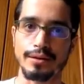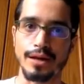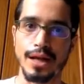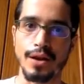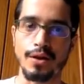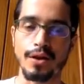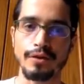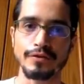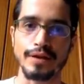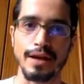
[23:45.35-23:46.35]
a lot
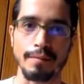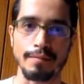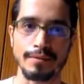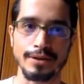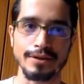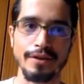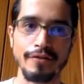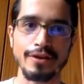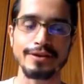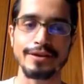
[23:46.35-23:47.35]
of time in
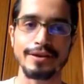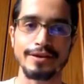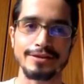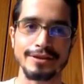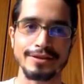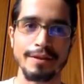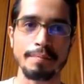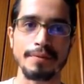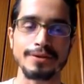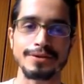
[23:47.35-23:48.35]
different years, the same
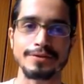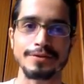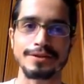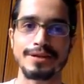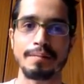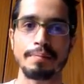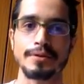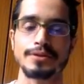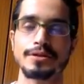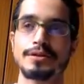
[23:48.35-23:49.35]
person to the same
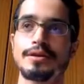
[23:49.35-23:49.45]
person,